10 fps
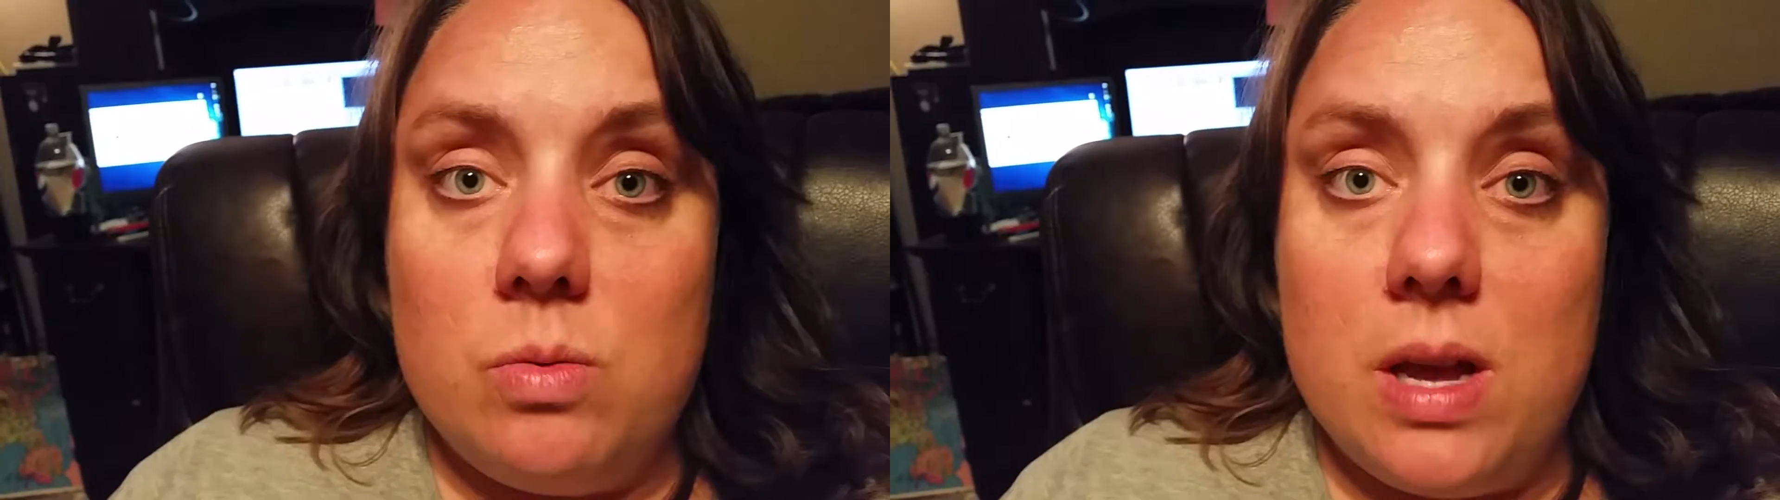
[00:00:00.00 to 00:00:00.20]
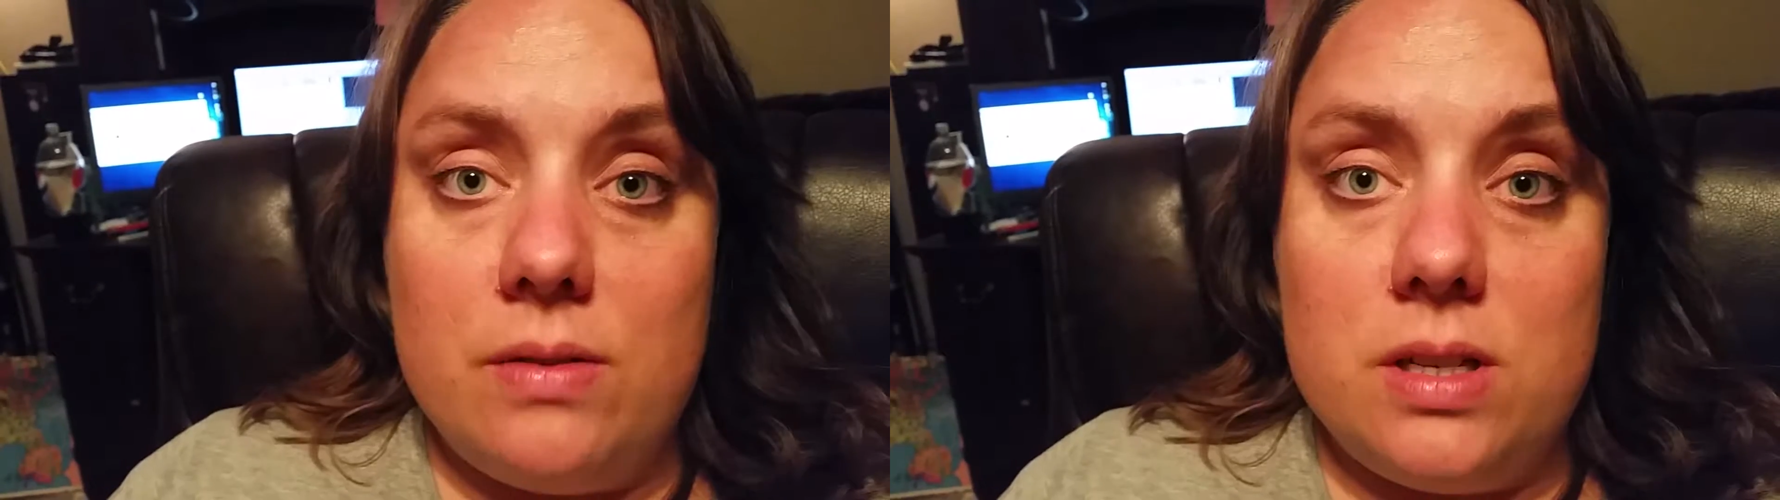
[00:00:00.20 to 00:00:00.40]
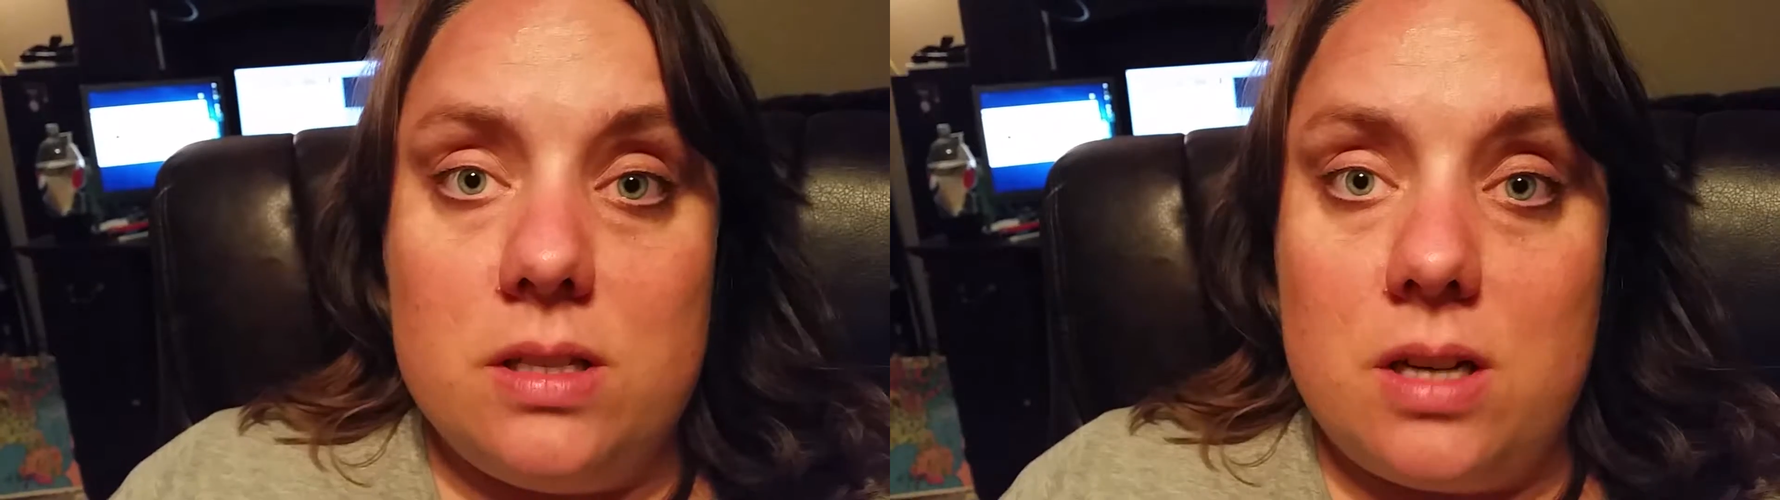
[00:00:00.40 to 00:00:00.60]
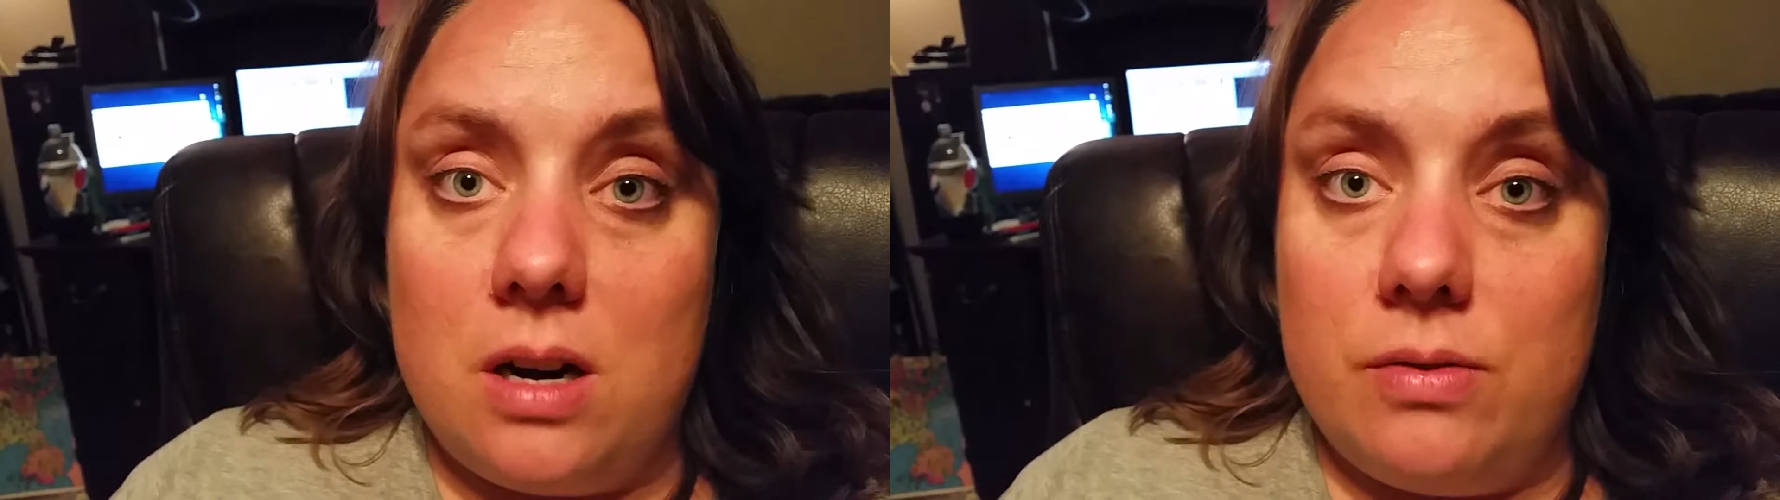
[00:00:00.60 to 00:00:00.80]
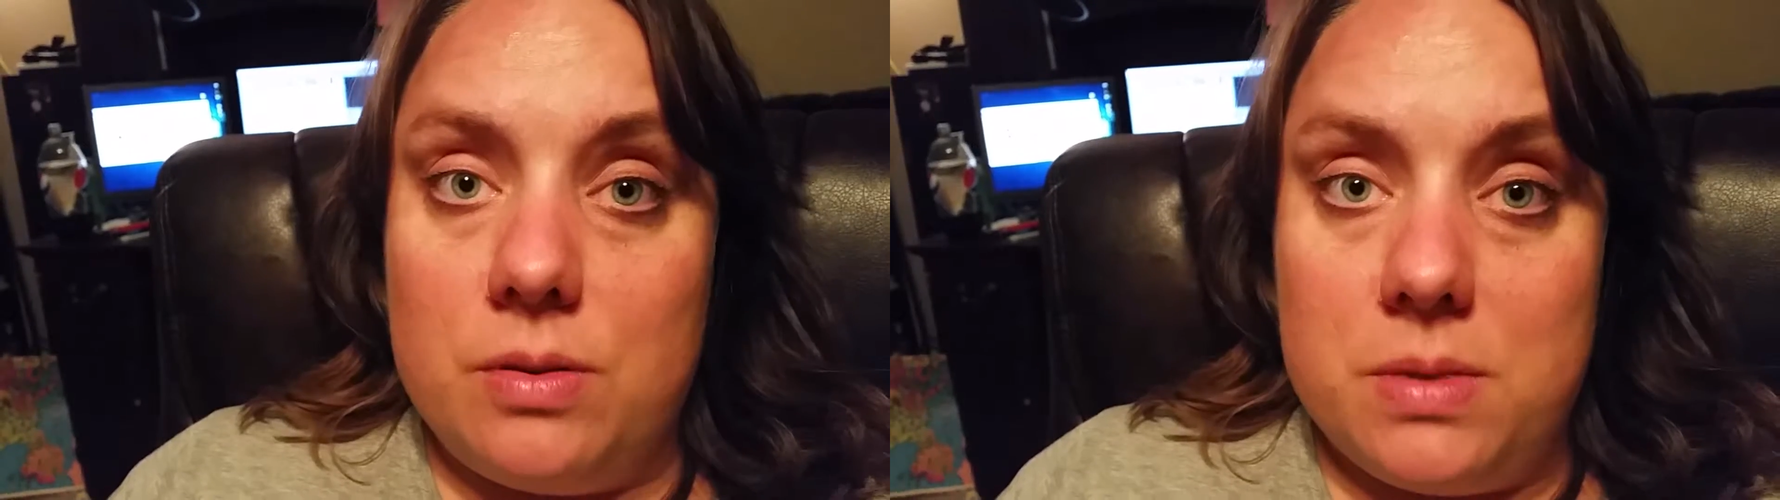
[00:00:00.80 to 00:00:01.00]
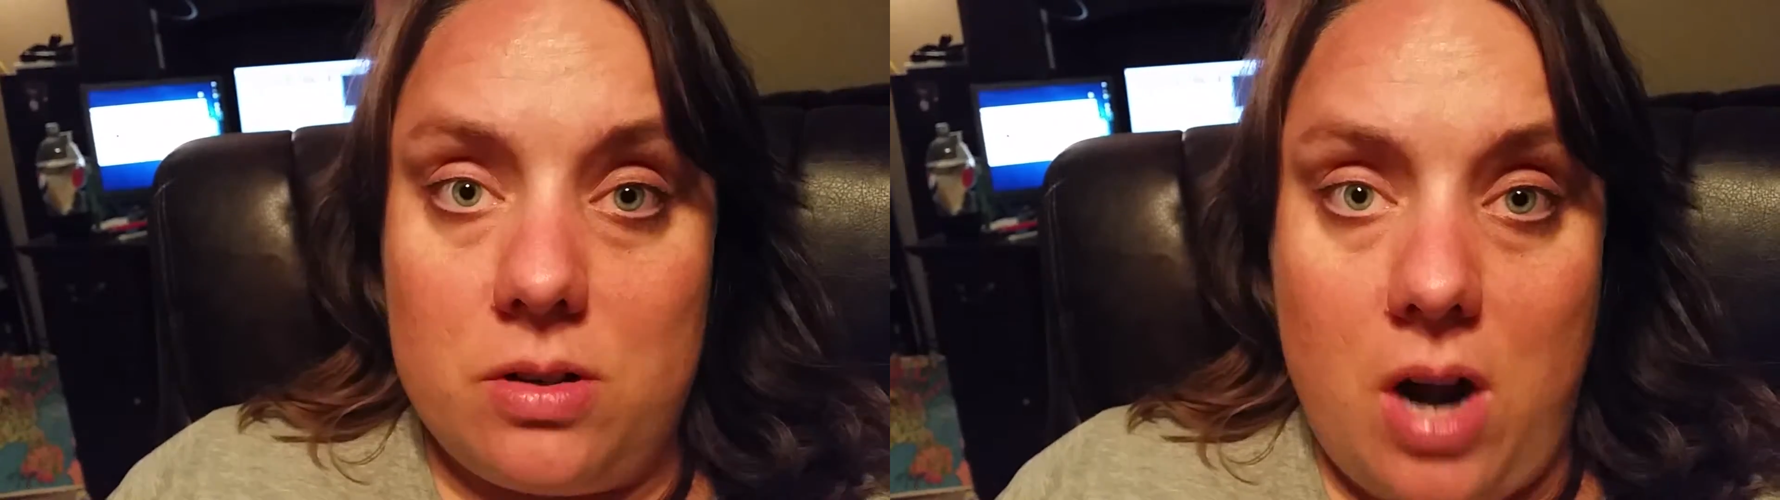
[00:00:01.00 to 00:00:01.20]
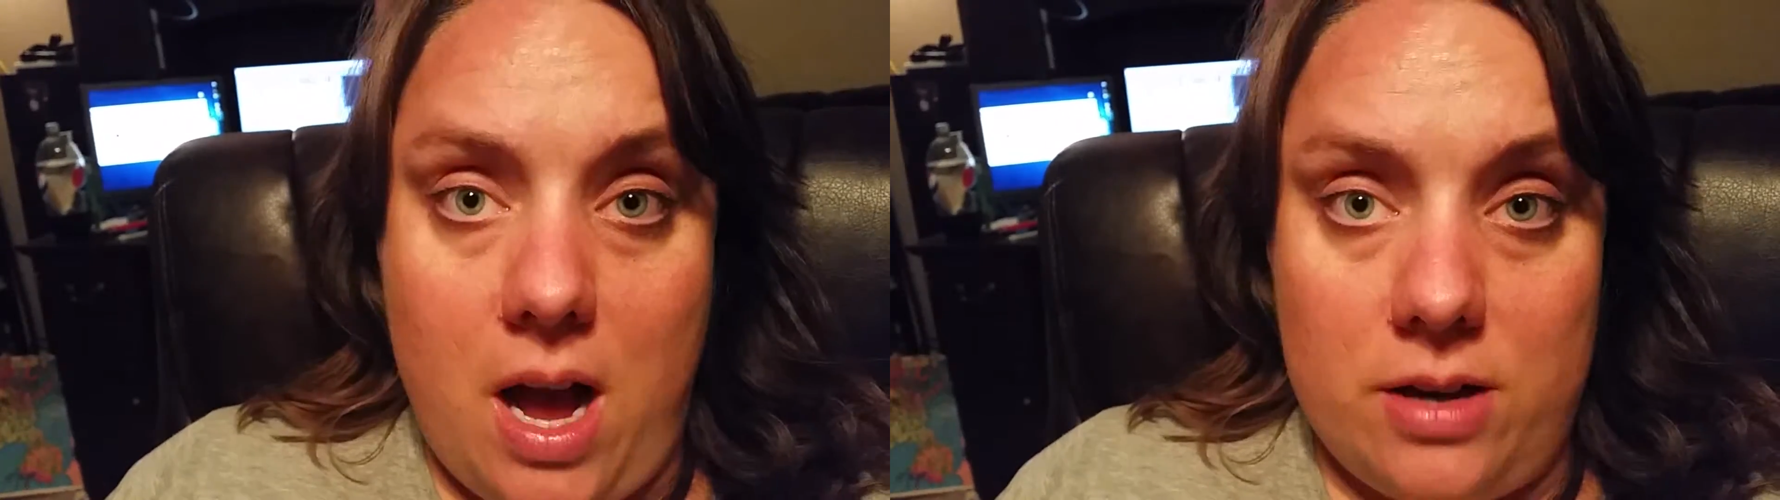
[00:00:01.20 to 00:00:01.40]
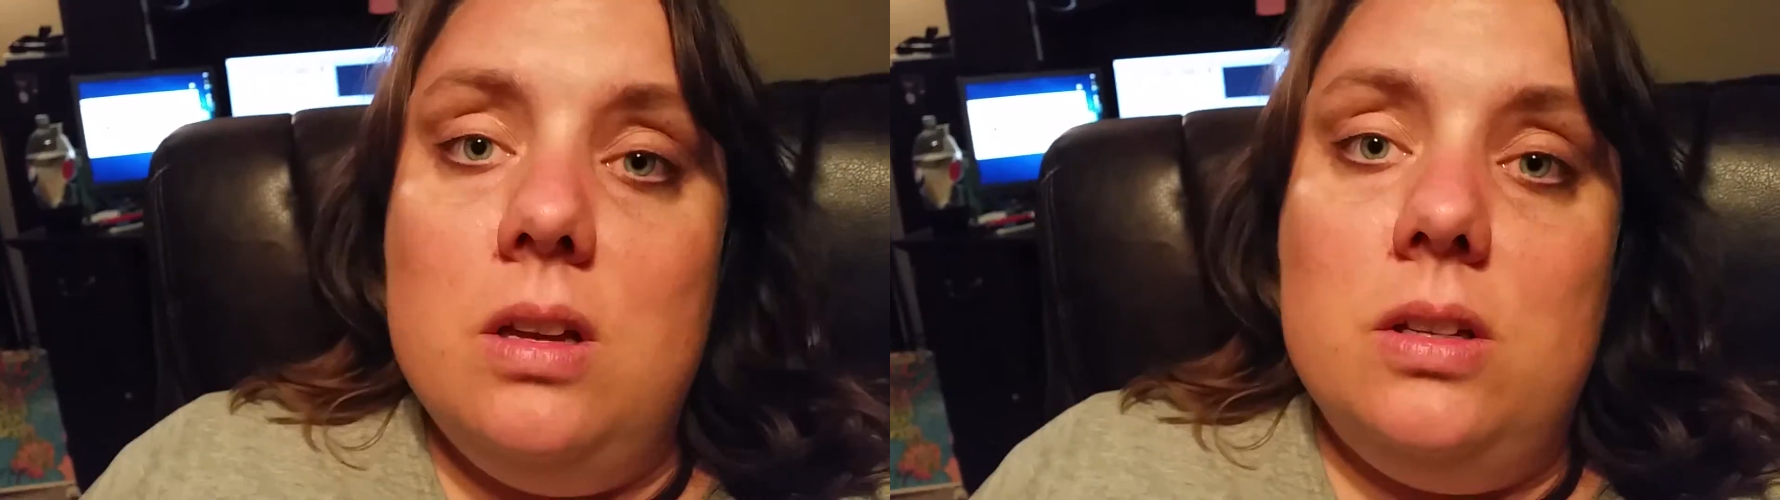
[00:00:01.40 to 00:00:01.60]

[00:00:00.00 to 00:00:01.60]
have to start from scratch.